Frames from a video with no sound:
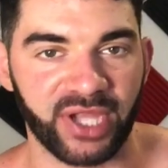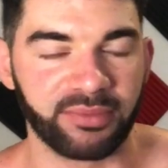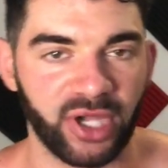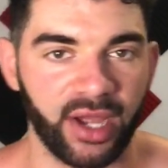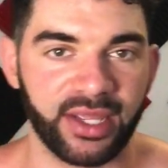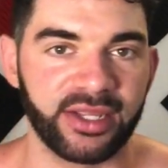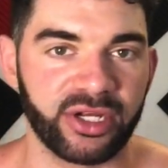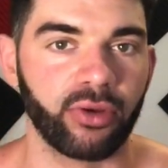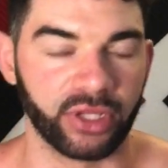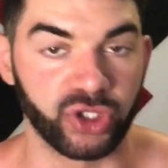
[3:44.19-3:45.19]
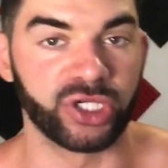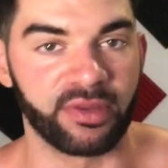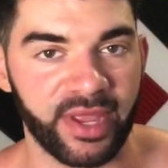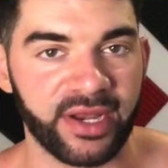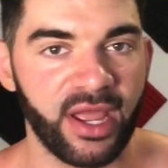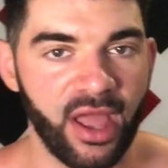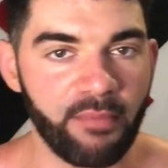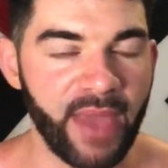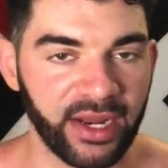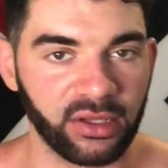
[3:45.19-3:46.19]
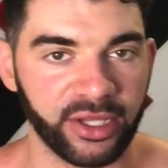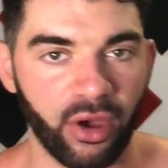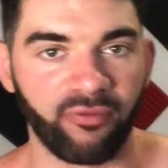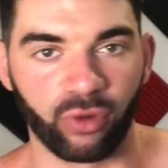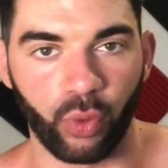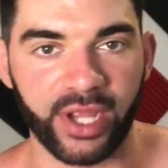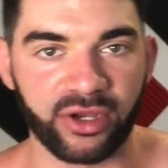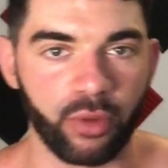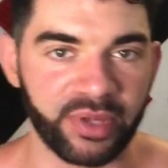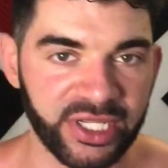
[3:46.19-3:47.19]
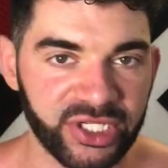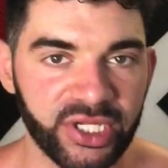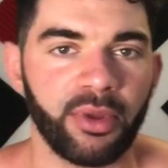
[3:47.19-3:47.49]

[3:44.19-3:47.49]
I'm talking, you know, legitimate medically overweight and obese.